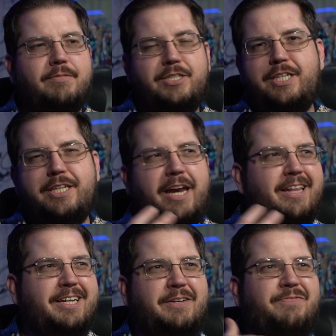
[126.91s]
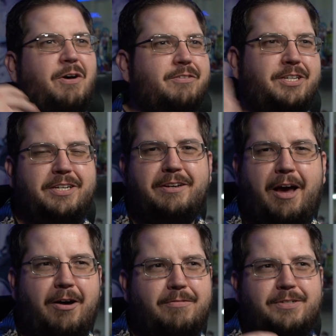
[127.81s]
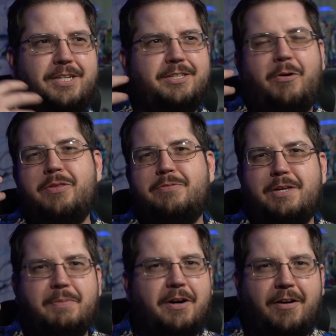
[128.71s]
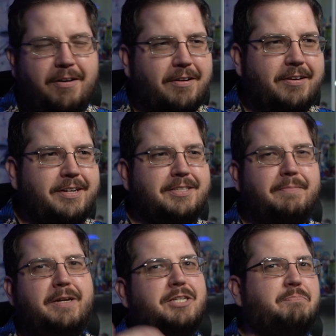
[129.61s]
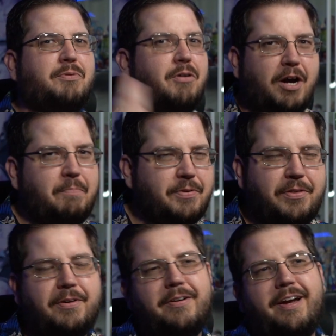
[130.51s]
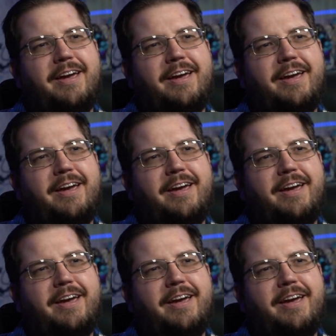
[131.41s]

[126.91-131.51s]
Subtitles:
Well, she's kind of like divulging how she's going through something hard and somebody just broke up with her.